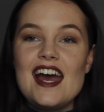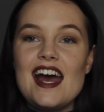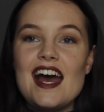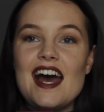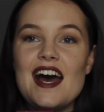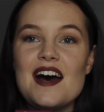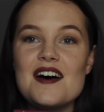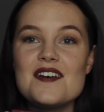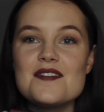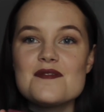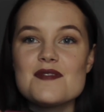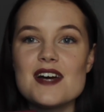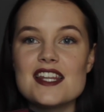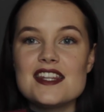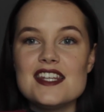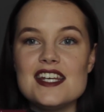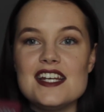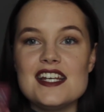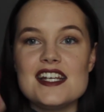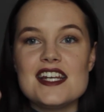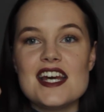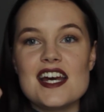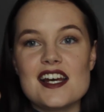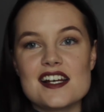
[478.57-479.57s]

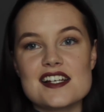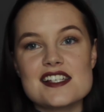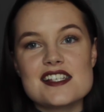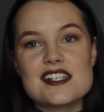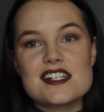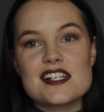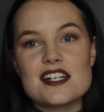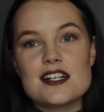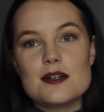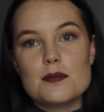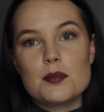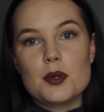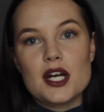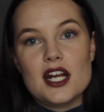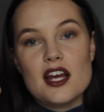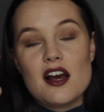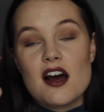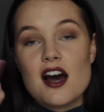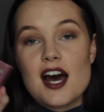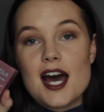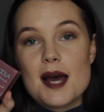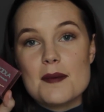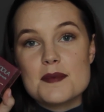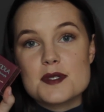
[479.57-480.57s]
The next pretty
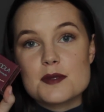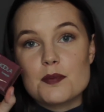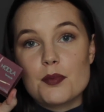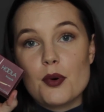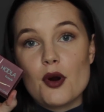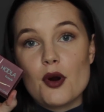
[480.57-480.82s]
hyped